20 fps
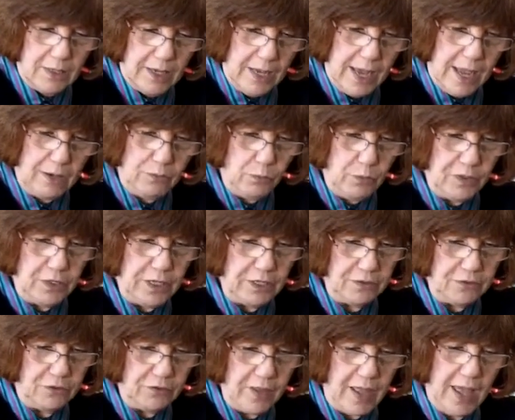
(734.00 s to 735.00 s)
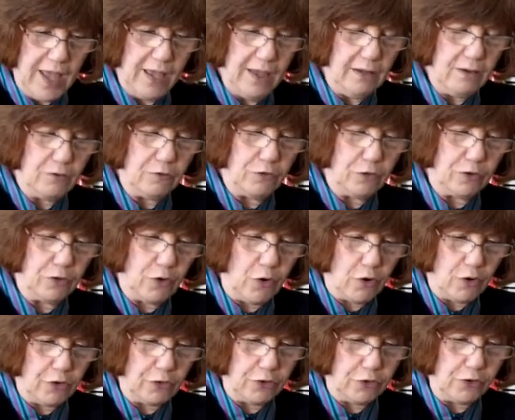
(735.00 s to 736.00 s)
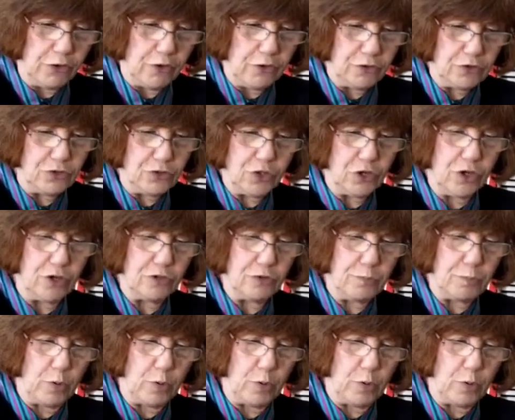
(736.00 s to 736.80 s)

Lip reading: And we did say for the Orthodox Church,